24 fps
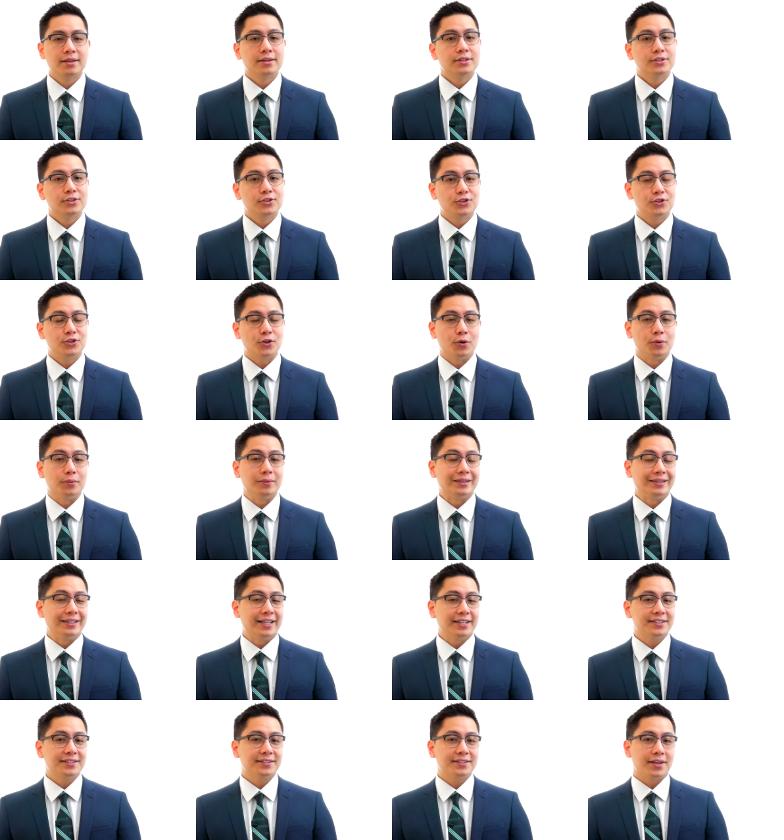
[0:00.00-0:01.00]
So
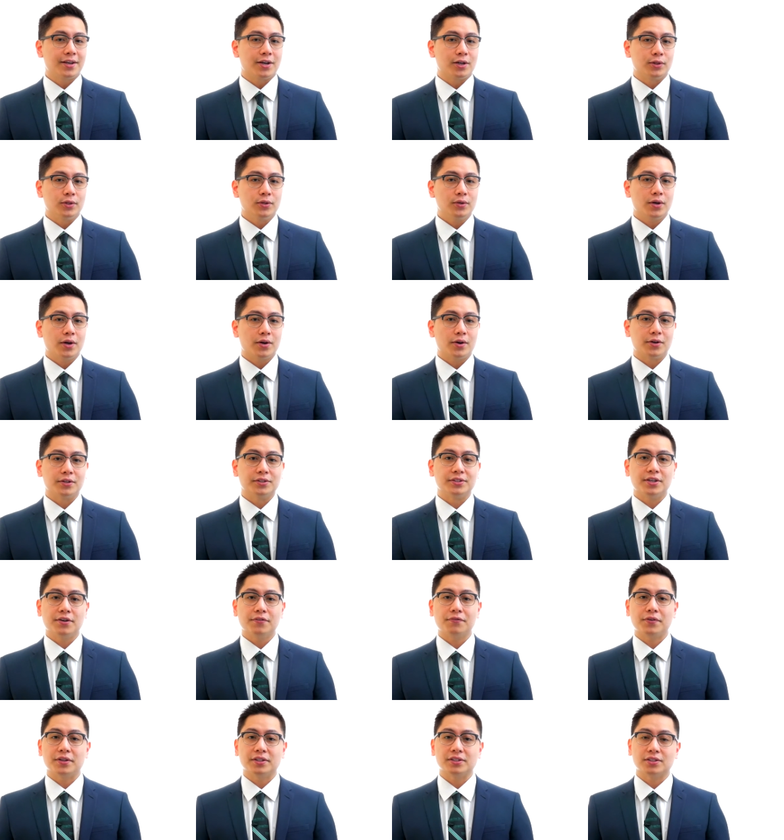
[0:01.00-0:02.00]
let's take a look at our
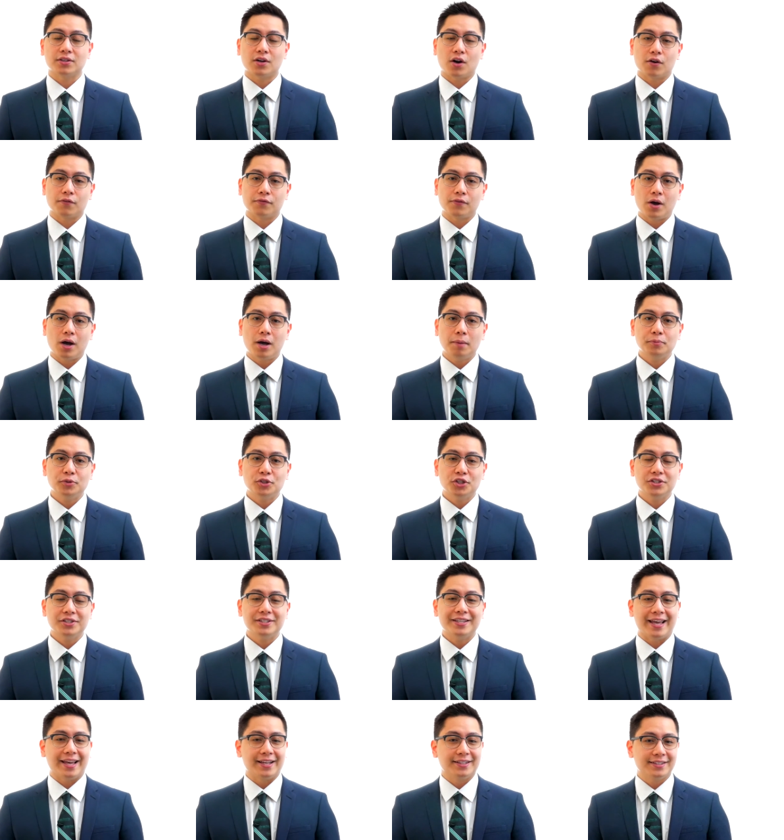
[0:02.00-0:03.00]
different scarf options and